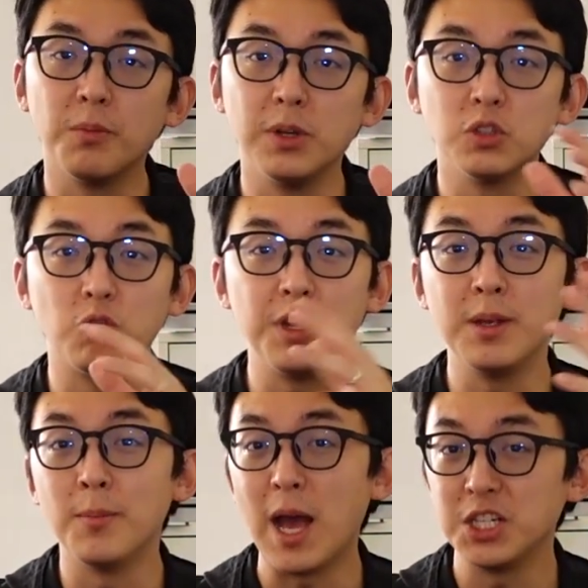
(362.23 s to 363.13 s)
Bell's
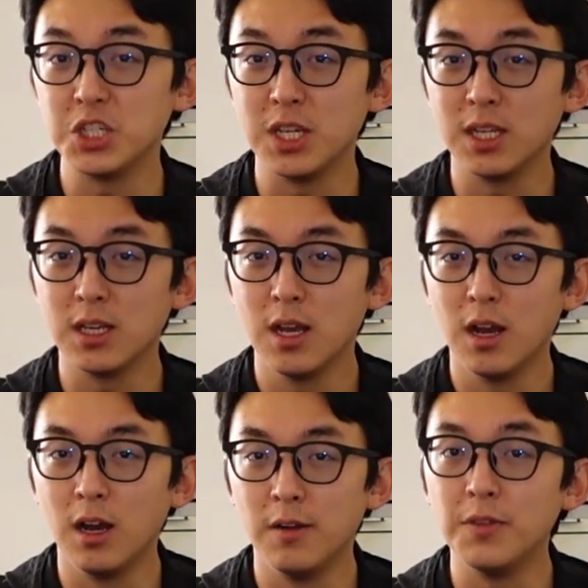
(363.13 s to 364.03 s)
reimagining
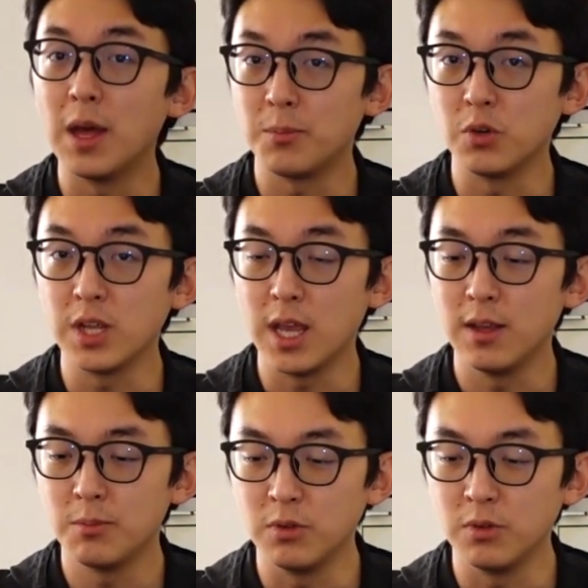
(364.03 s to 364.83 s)
of that briefcase.